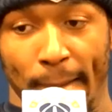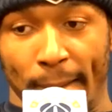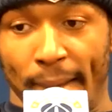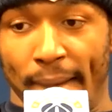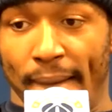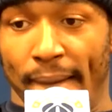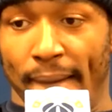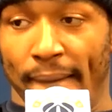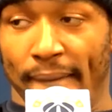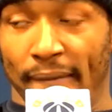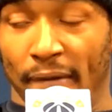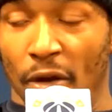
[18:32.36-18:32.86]

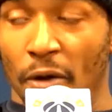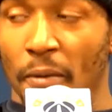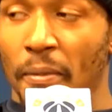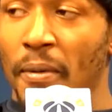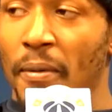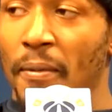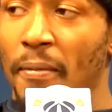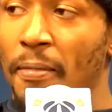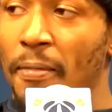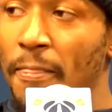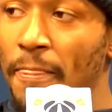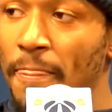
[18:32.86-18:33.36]
let's help them.
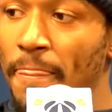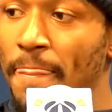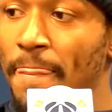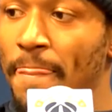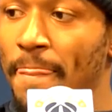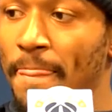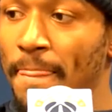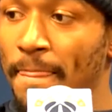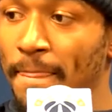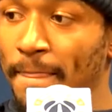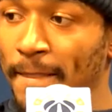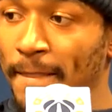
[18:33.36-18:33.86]

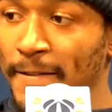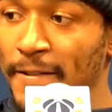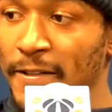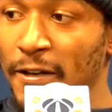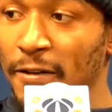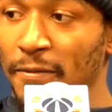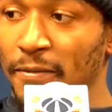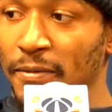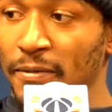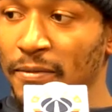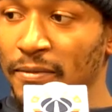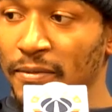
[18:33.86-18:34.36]
Let's help.
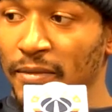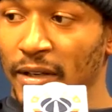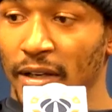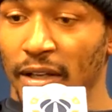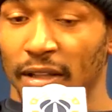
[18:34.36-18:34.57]
And I